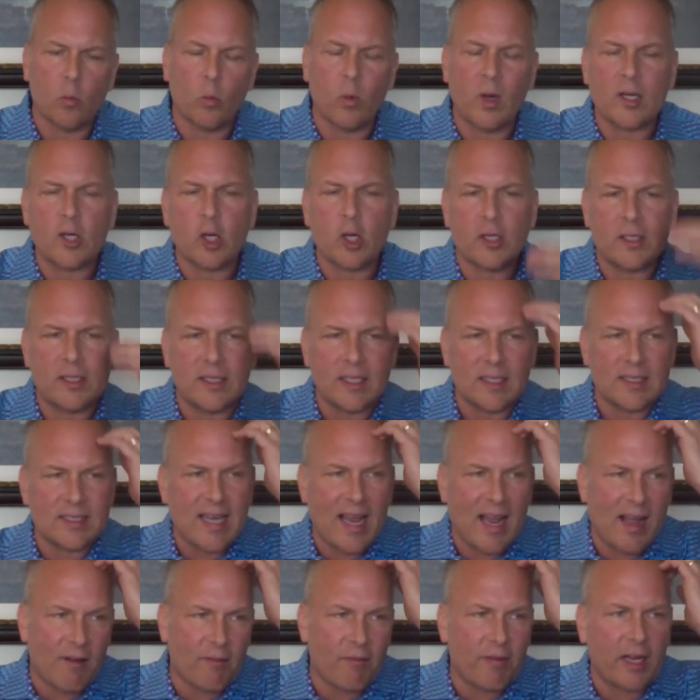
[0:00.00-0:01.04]
What good does
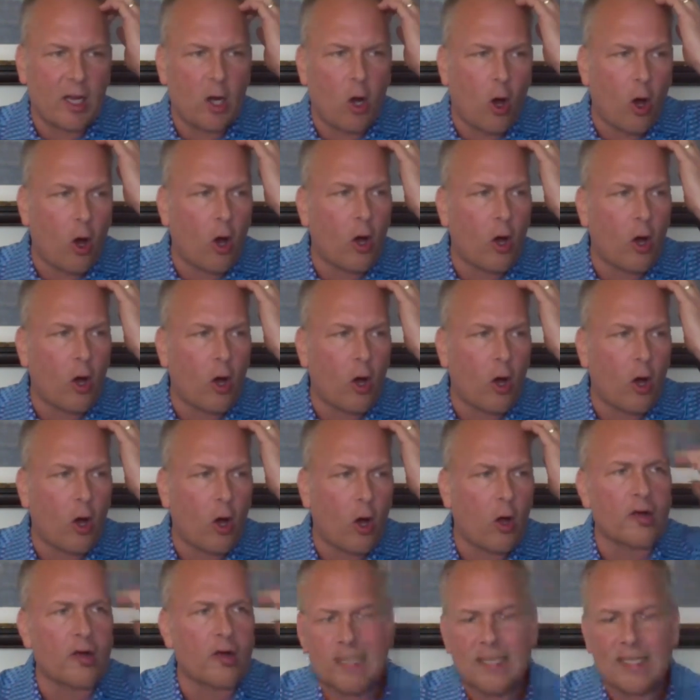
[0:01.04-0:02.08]
having all,
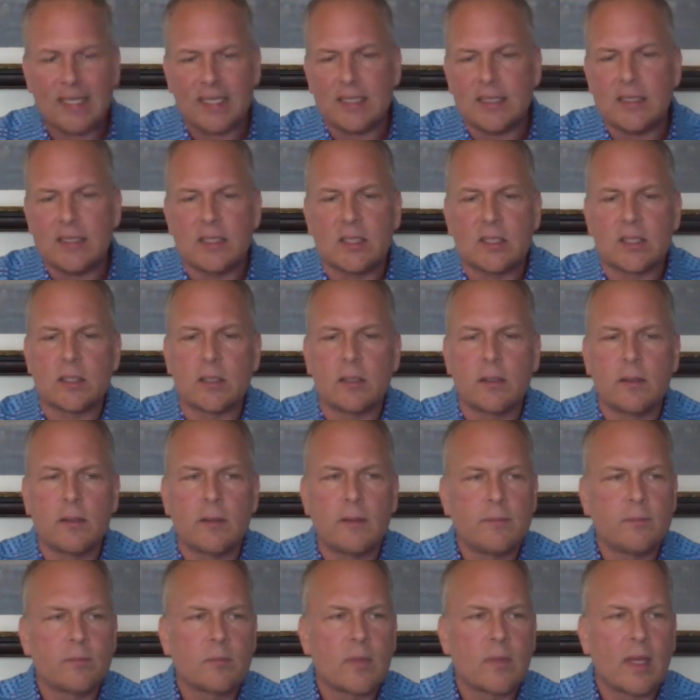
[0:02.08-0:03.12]
the leads